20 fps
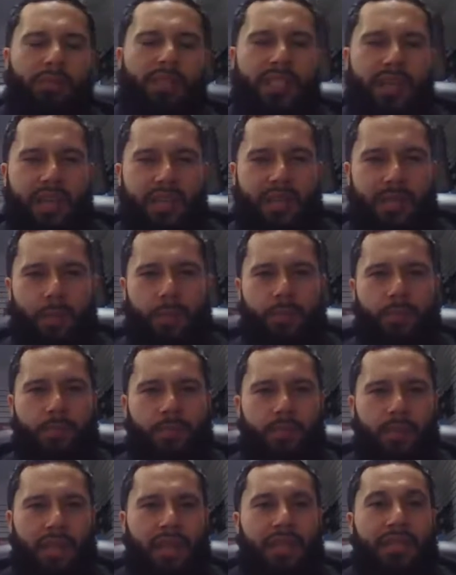hear what I'm saying?
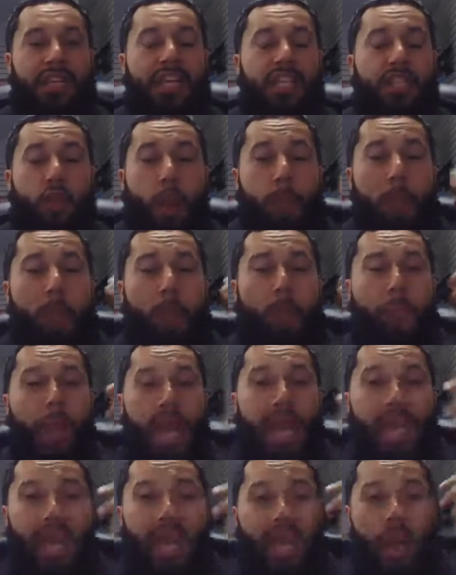These are
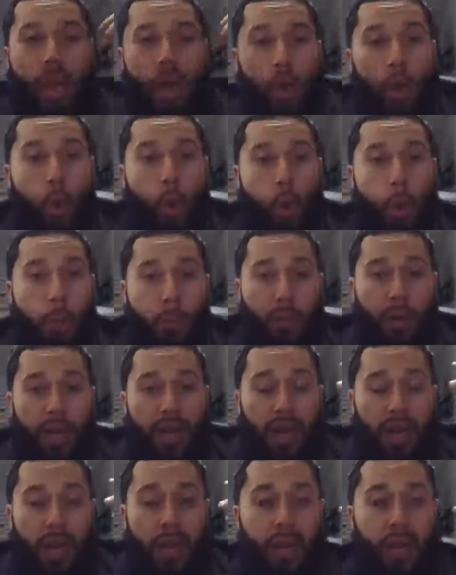big
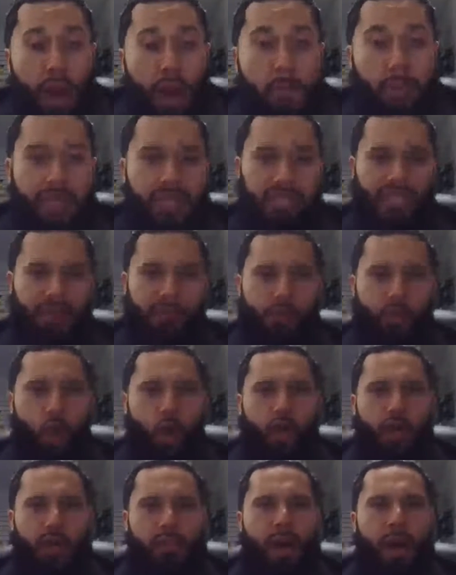corporate companies
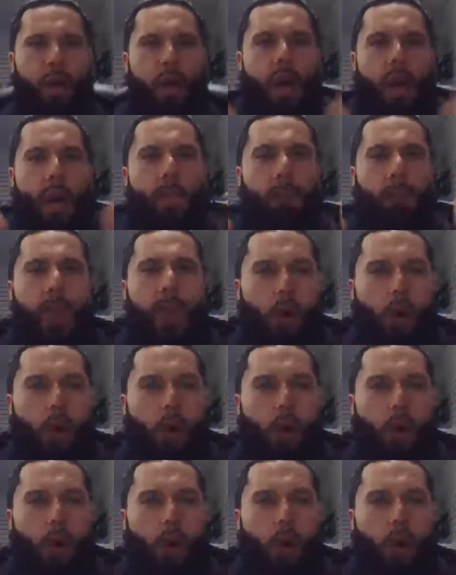I'm talking about,